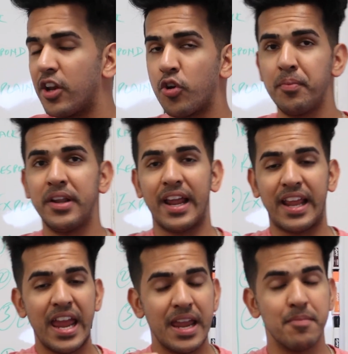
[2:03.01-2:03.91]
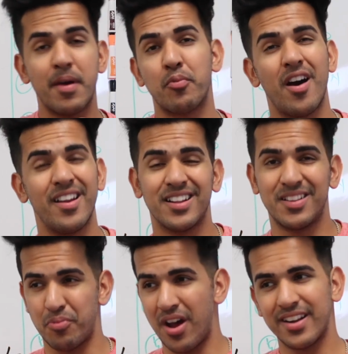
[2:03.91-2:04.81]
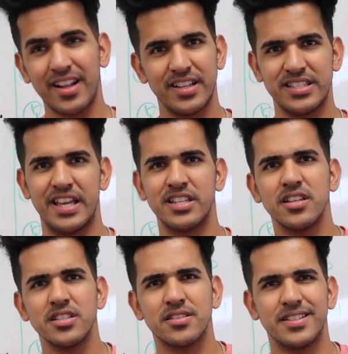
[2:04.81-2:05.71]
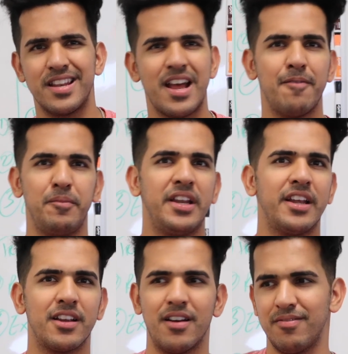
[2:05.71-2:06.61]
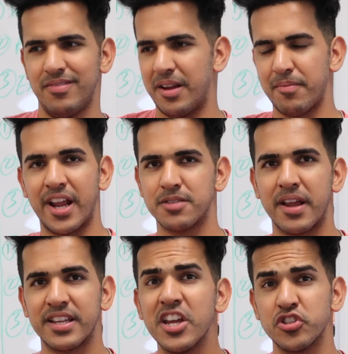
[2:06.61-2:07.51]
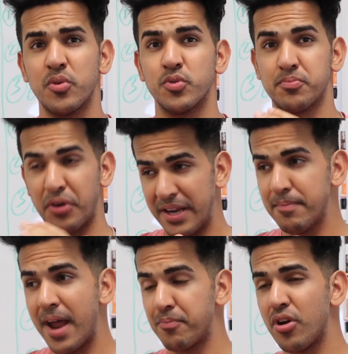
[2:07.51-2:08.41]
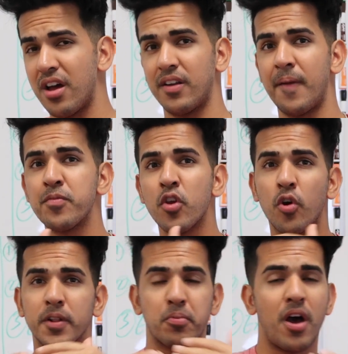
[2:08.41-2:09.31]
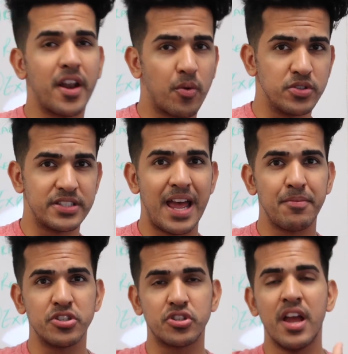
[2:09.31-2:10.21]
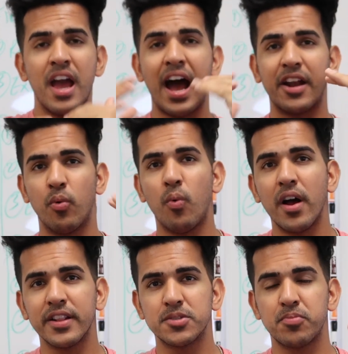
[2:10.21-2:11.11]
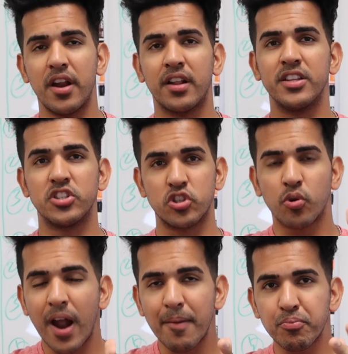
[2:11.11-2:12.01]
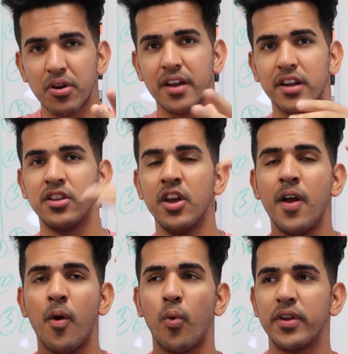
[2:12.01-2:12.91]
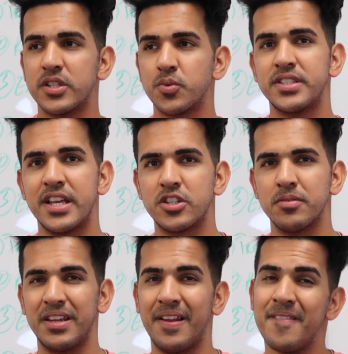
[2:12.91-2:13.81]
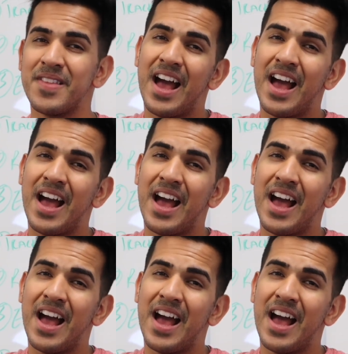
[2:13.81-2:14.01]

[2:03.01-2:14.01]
It could be like, hey, the product that they sent us did not meet like my expectation. It was pretty bad product, or the product was damaged. I don't want this product. This is crap product, or this was sent to me.